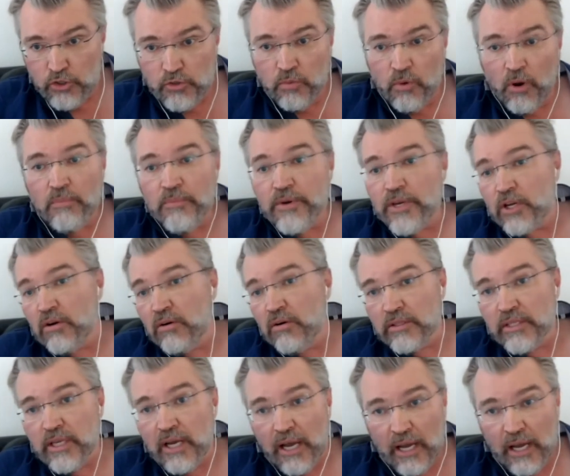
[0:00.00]
what we call
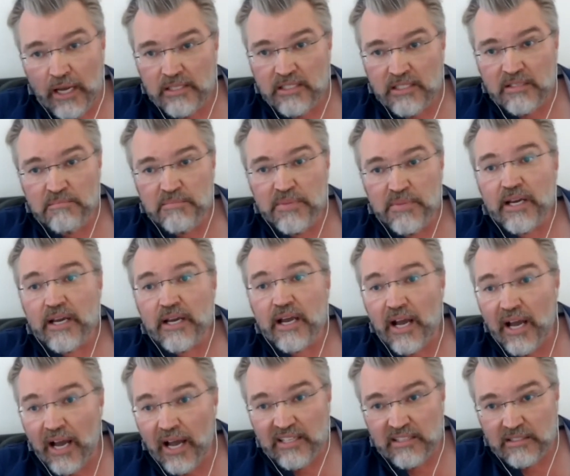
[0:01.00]
the Heisenberg
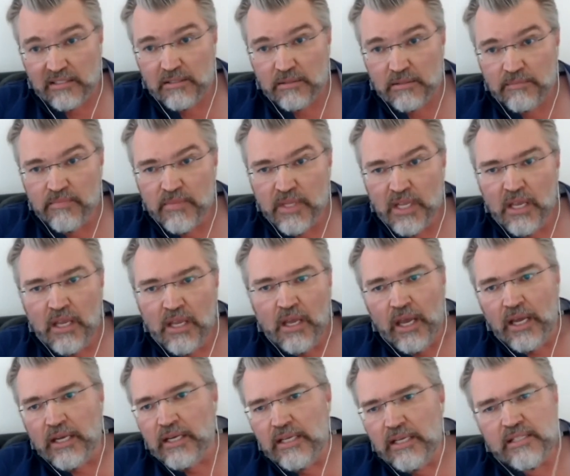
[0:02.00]
Cut.
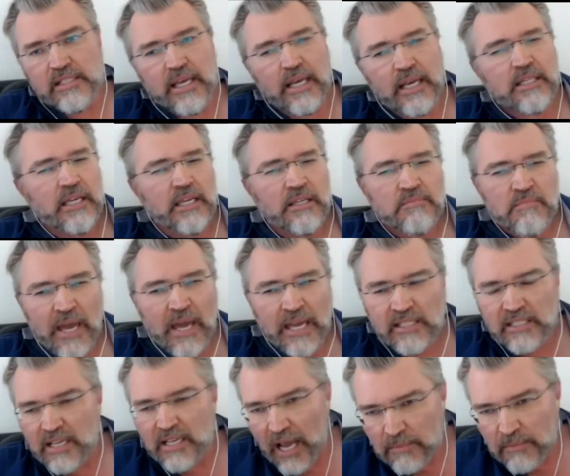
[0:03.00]
And he said it
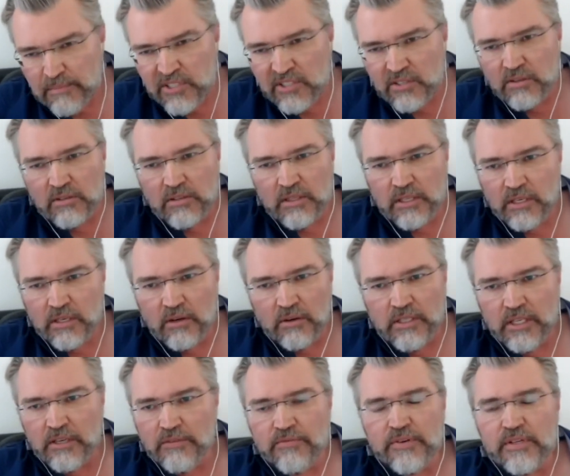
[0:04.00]
makes absolutely no
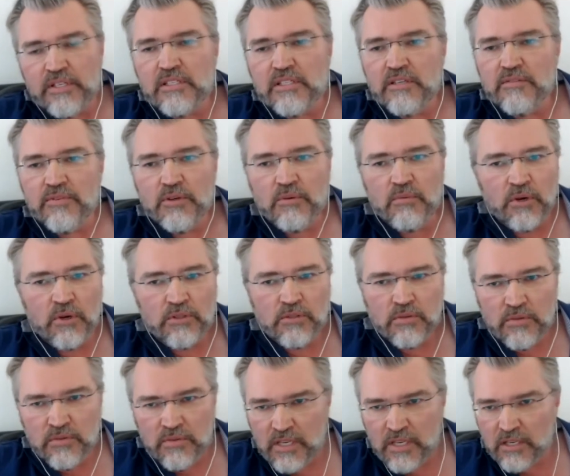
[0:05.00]
difference if you want
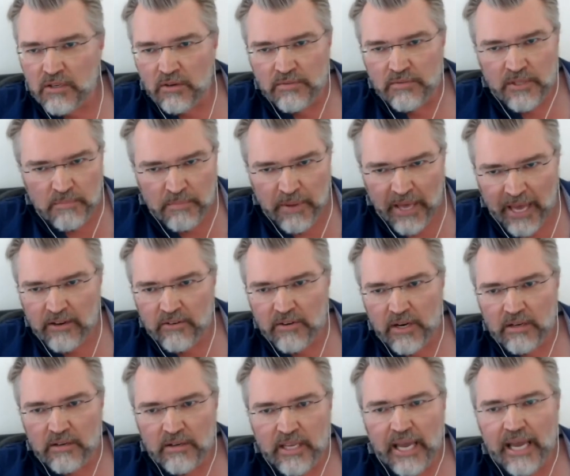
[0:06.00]
to think of the
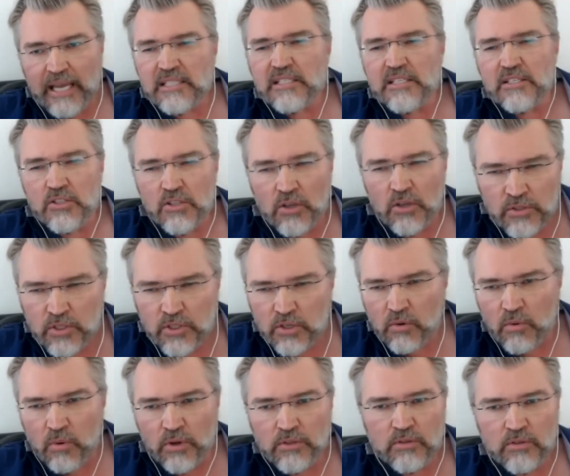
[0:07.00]
background gas as also
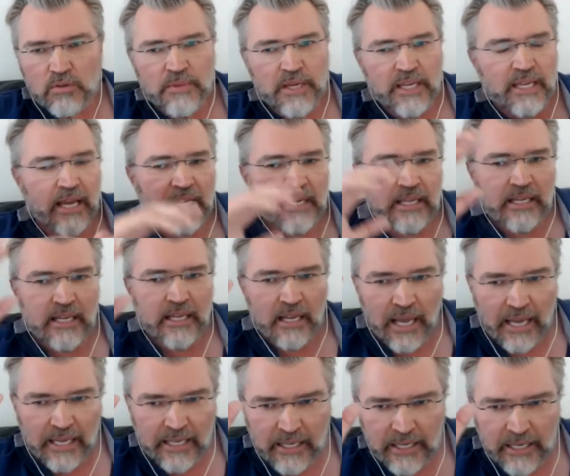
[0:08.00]
quantum mechanical.
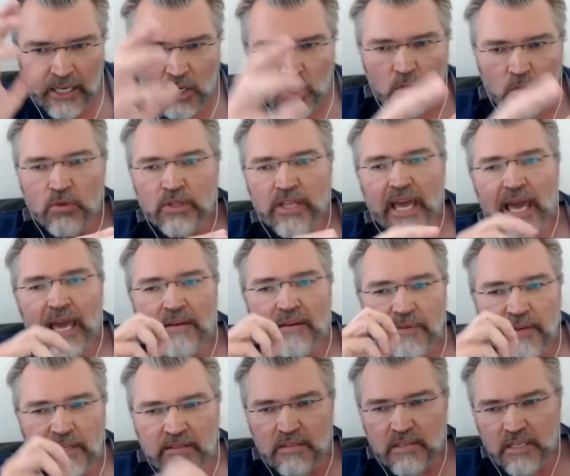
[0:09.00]
I can include
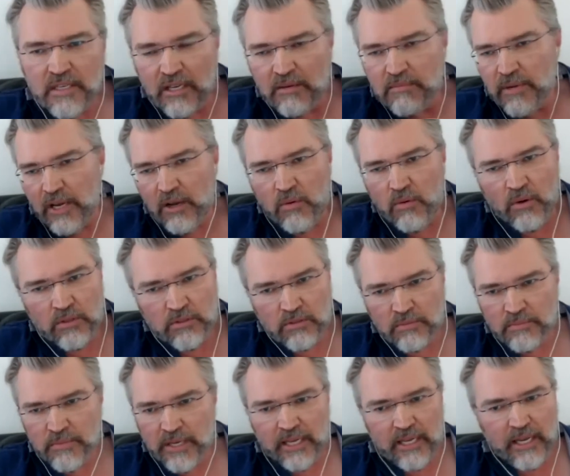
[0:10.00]
everything in my
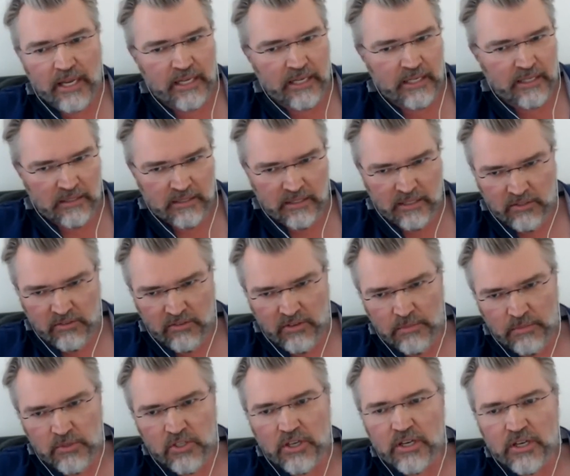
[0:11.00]
quantum mechanical
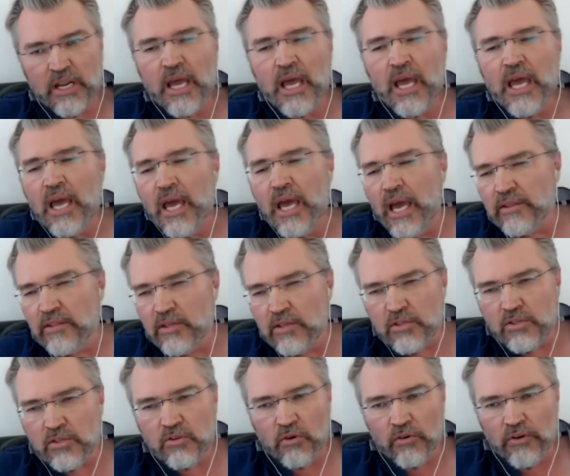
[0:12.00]
description, and the
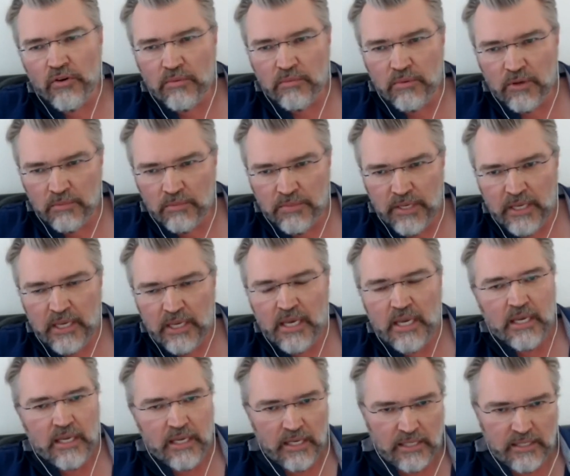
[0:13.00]
story will be
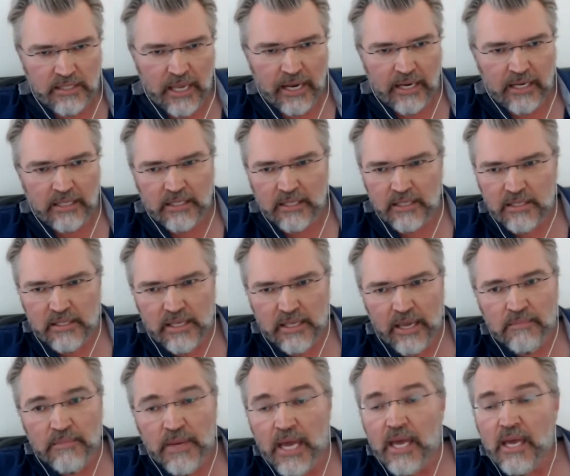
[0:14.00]
exactly the
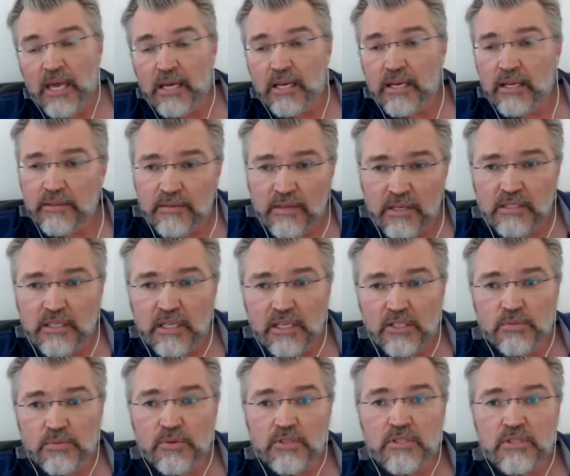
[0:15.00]
same. And I think
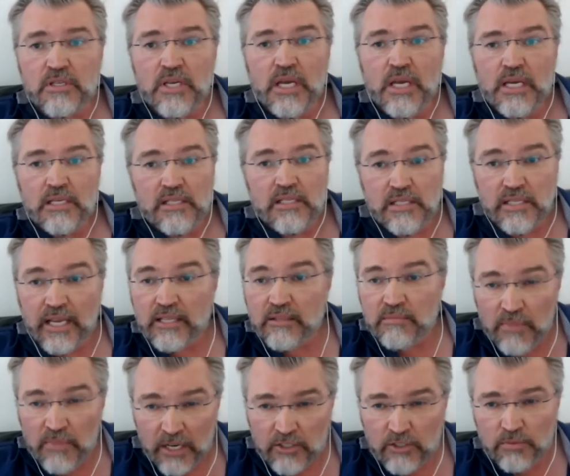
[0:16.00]
this was said
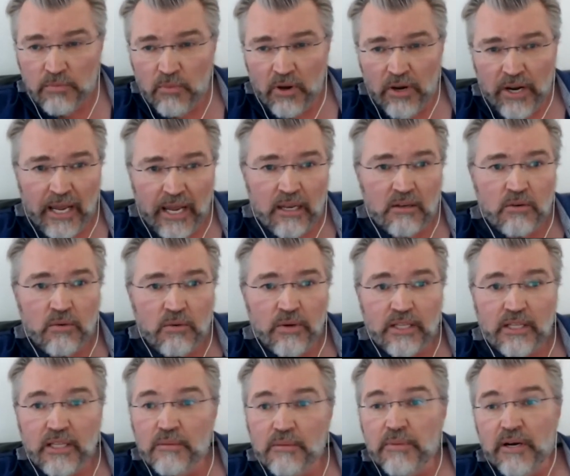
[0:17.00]
much more
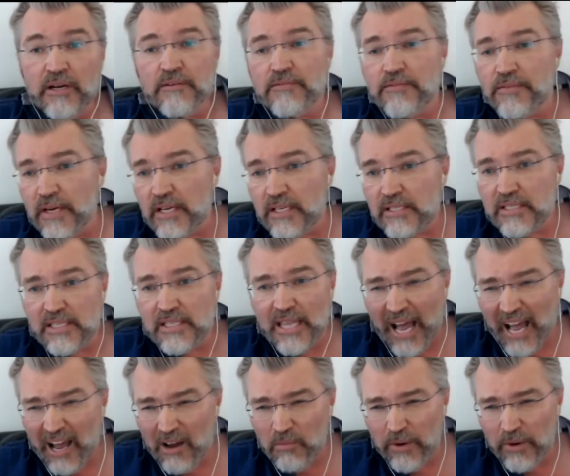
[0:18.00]
eloquently by first
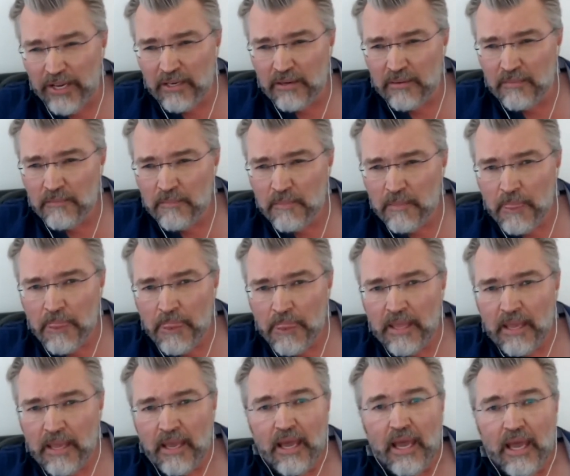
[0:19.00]
Darwin
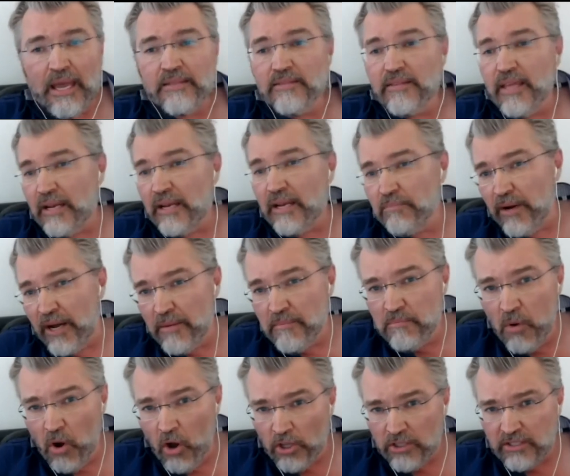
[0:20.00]
and then by
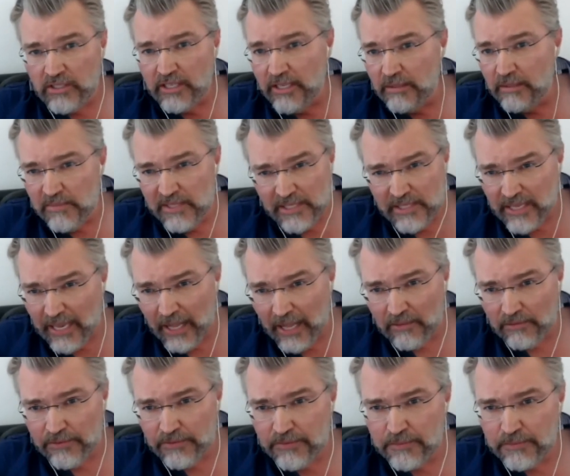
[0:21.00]
Mott himself.